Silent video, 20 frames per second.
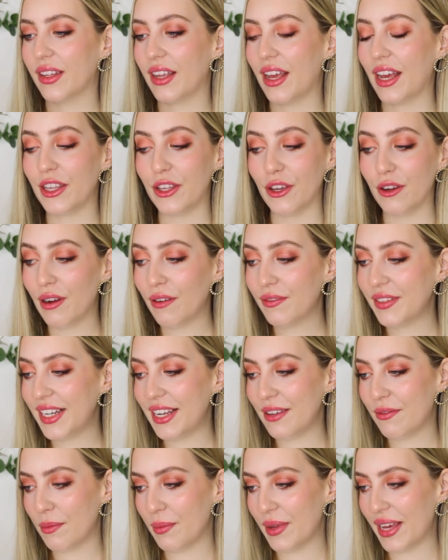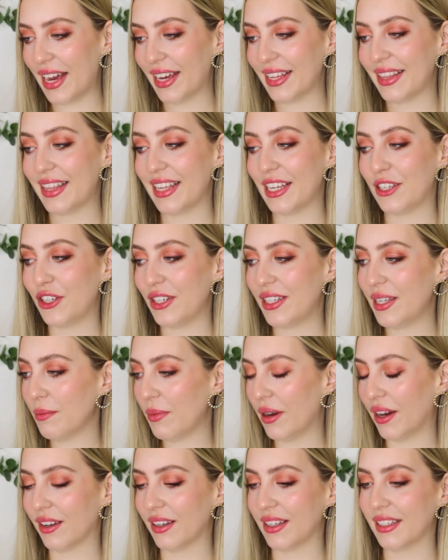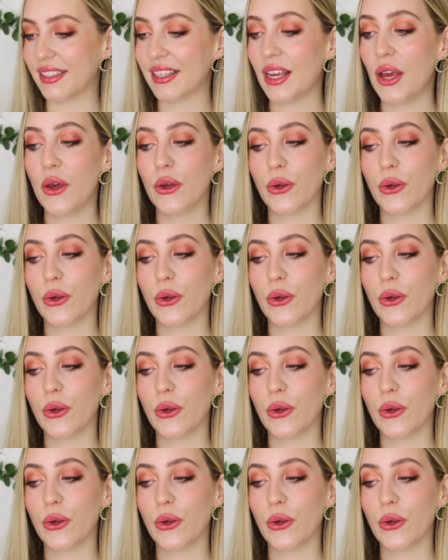A year after leaving behind their cheating partners,